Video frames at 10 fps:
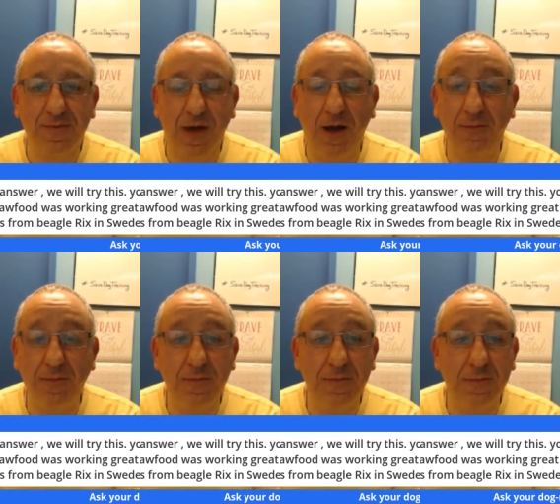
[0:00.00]
Huh?
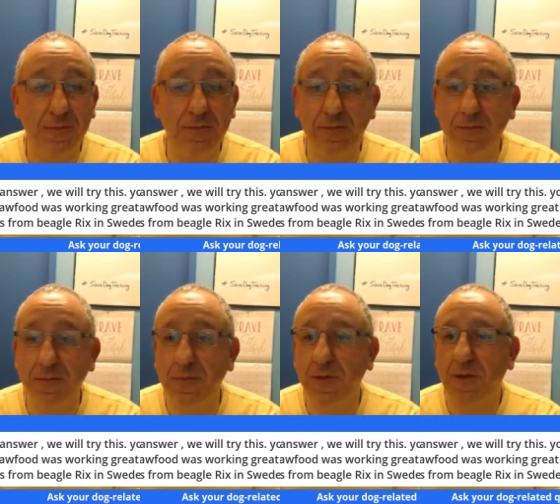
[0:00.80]
Skip the
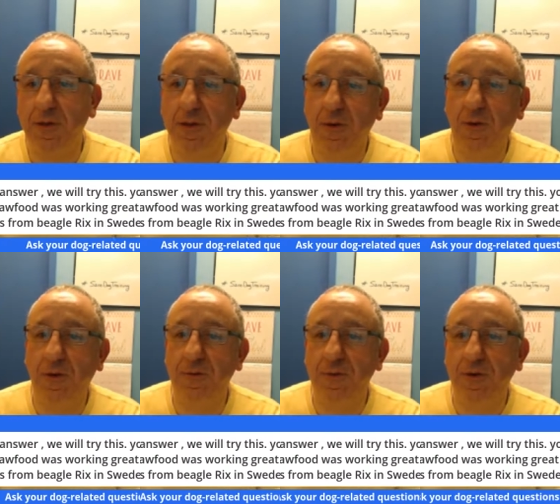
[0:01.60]
question.
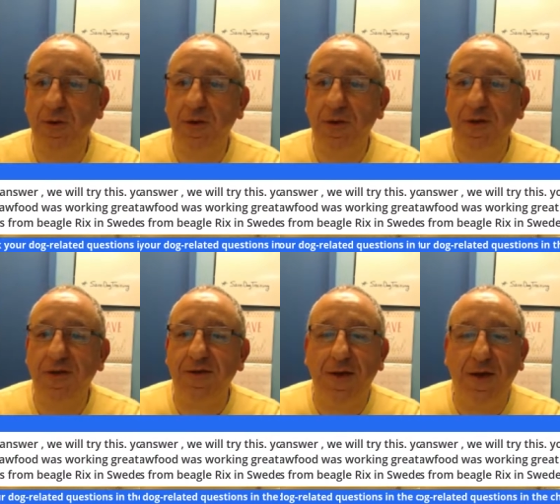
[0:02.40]
Oh.
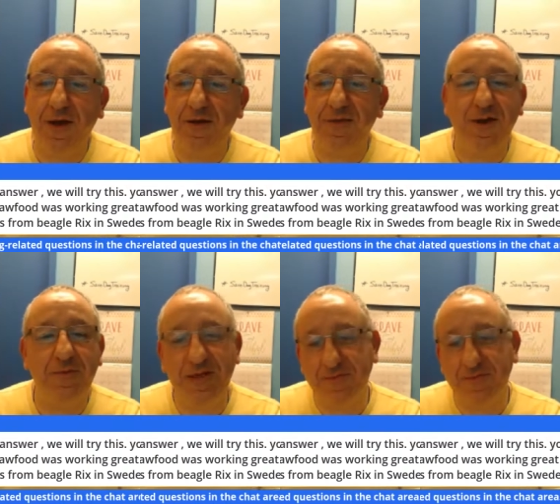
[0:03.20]
Uh, let me,